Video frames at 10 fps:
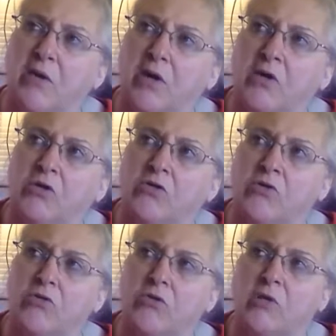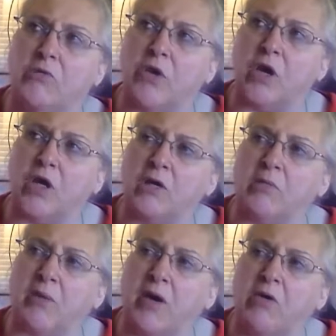uh, shirt that I was talking
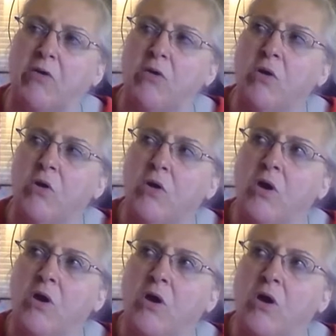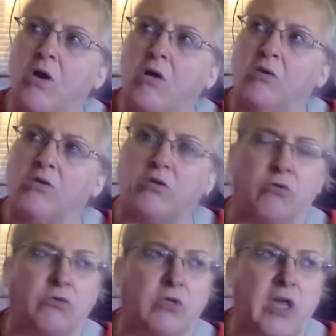about. Uh,
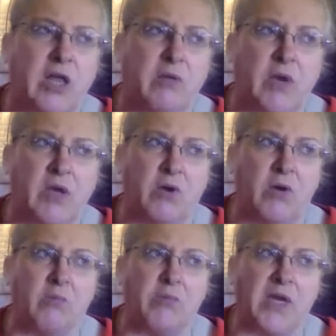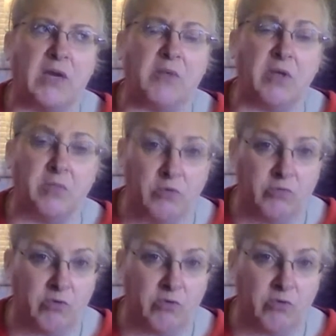so today when I go out and paint, I'm going to move